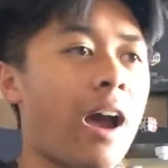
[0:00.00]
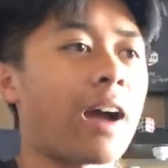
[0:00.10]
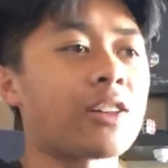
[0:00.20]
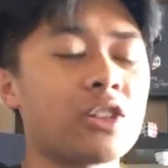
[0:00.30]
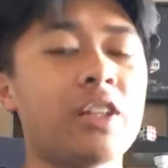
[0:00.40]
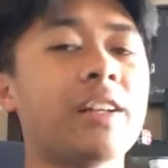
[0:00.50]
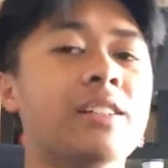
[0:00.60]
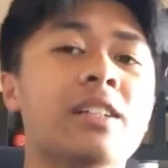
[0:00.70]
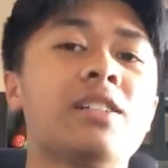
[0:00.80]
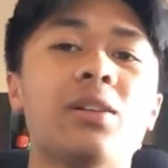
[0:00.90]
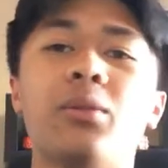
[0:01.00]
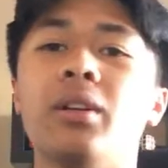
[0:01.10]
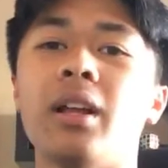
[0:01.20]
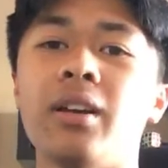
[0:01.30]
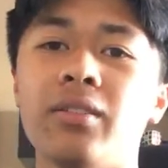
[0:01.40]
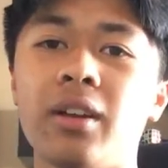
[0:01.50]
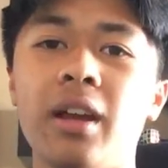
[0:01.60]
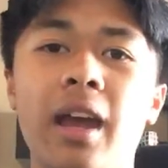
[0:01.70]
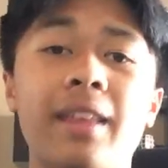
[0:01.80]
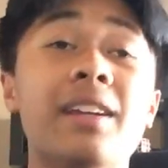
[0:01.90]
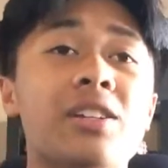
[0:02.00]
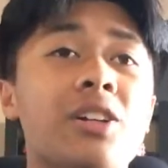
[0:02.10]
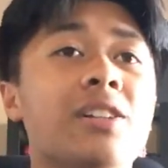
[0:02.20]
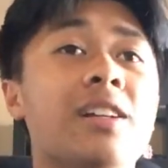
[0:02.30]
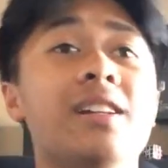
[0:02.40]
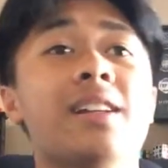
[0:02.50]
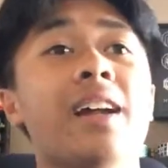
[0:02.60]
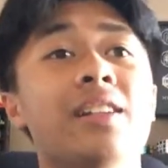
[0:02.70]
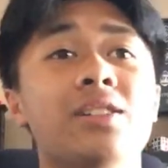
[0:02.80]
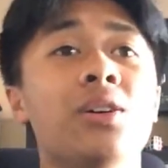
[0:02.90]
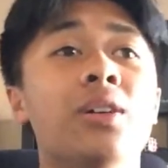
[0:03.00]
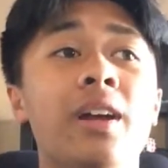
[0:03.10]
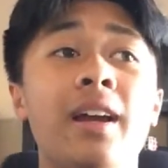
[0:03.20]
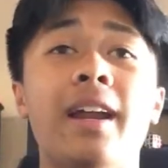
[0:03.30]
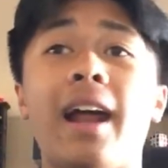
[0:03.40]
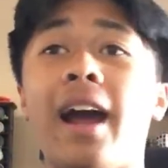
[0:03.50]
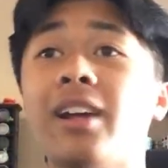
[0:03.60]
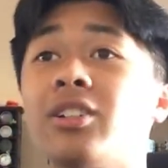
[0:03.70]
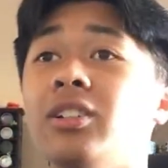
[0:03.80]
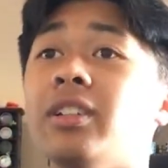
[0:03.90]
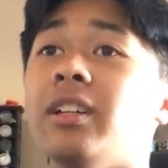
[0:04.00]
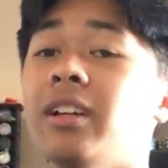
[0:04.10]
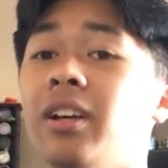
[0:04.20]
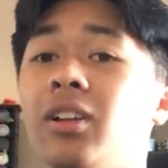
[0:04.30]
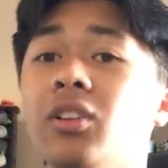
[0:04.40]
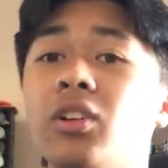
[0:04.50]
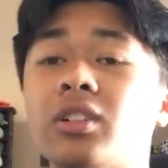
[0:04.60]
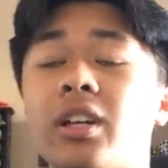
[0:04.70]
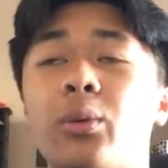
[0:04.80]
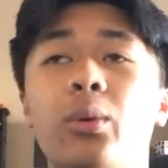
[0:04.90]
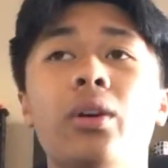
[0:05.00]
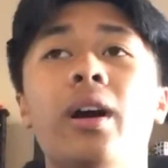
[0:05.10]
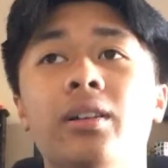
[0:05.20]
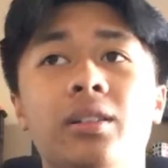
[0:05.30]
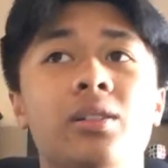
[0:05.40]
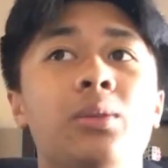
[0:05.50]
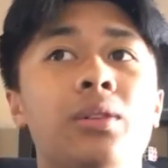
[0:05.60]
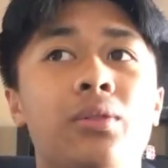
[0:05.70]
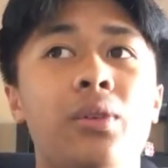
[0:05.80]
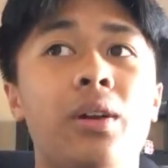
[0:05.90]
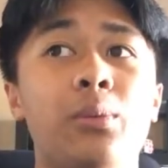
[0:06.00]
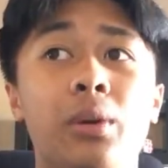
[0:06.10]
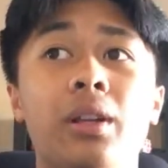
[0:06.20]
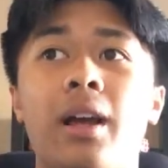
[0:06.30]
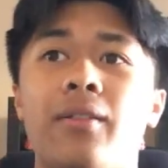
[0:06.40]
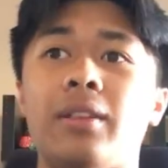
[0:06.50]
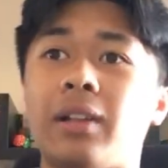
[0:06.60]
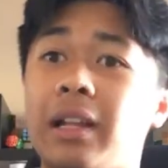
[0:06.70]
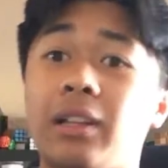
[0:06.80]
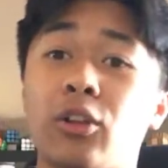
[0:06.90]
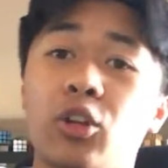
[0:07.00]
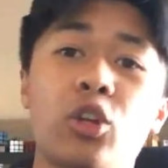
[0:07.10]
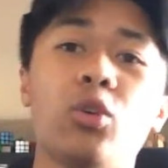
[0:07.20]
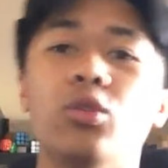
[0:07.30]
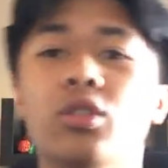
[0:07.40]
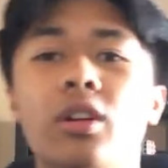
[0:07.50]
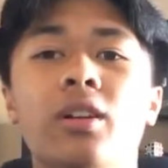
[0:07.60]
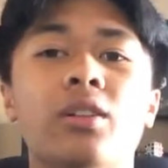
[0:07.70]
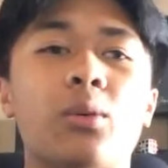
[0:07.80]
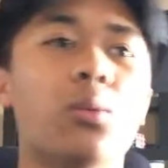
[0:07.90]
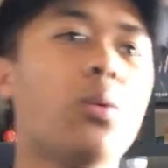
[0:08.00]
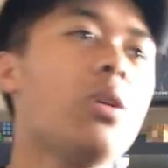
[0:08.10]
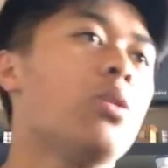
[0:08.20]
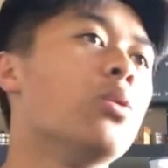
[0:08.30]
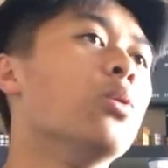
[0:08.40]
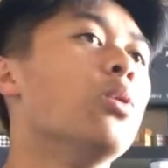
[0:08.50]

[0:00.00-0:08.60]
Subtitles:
actually exist in real life, and then he started to design his own, and it actually looks like real houses you live in real life, and they're huge. And I was like, whoa,